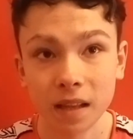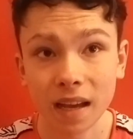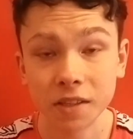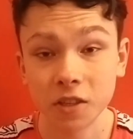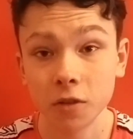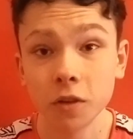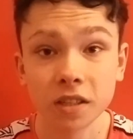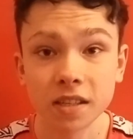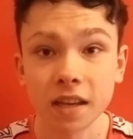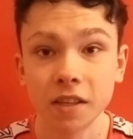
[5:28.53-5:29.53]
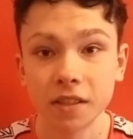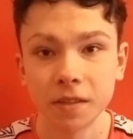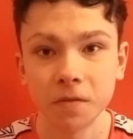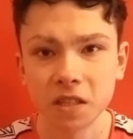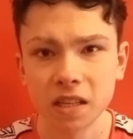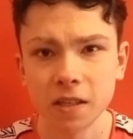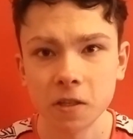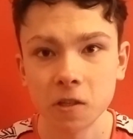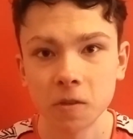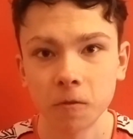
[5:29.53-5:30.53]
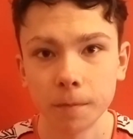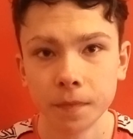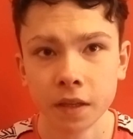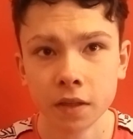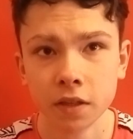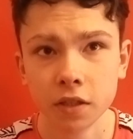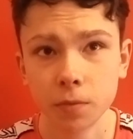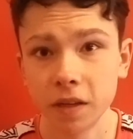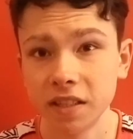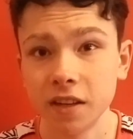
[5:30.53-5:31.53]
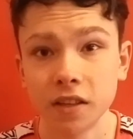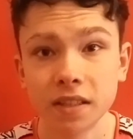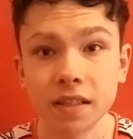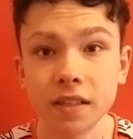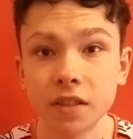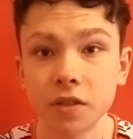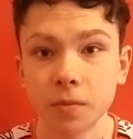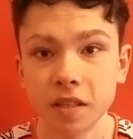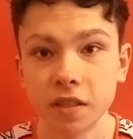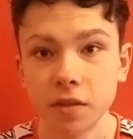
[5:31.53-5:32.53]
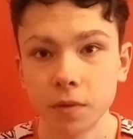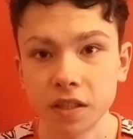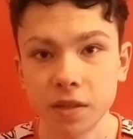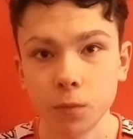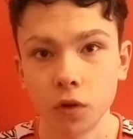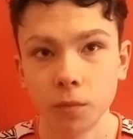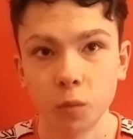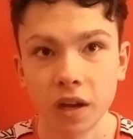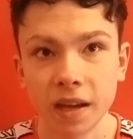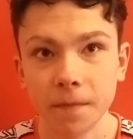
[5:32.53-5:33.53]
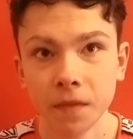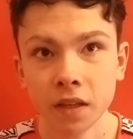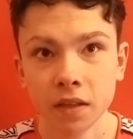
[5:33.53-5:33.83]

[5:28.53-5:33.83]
had two consecutive seasons from 2019 to 2021 where